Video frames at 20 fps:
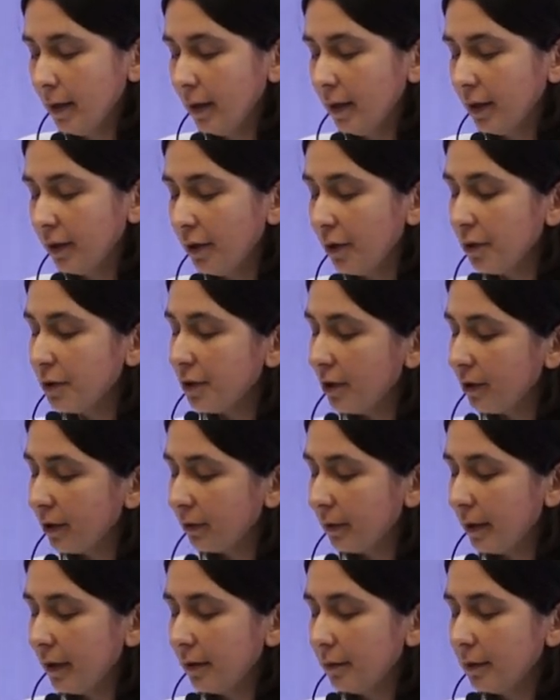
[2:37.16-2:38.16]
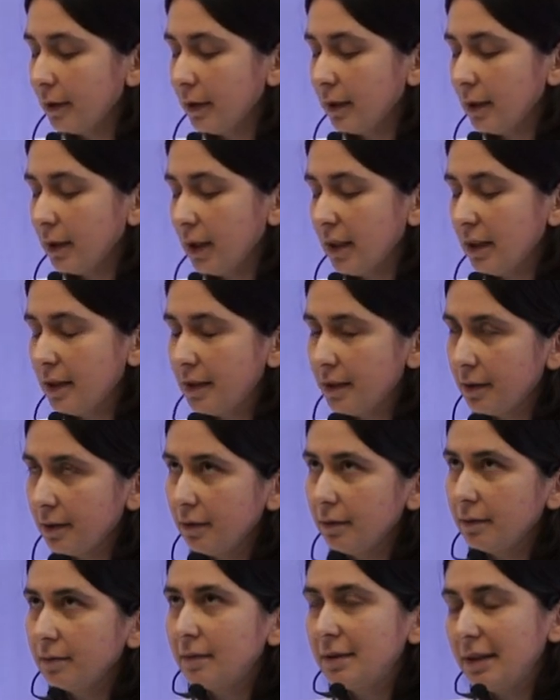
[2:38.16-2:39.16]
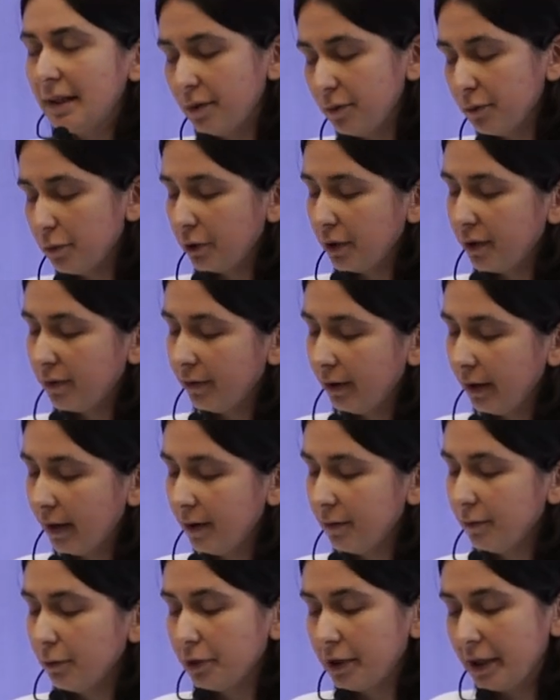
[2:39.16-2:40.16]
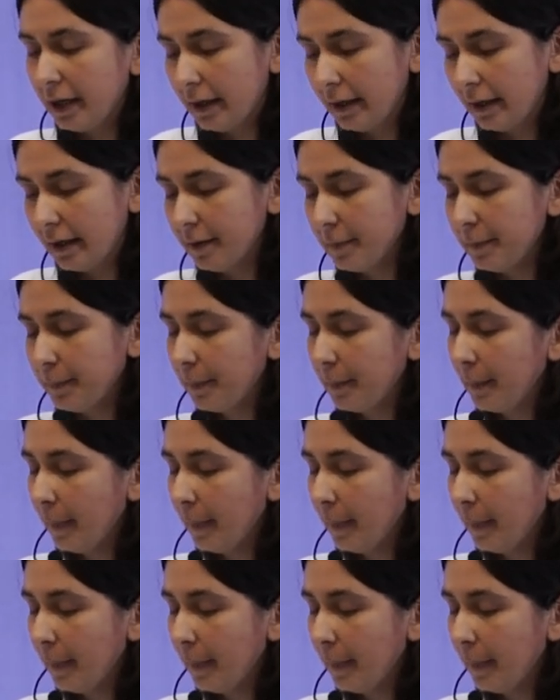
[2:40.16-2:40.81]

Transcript: It goes on around until 10:45 or 9.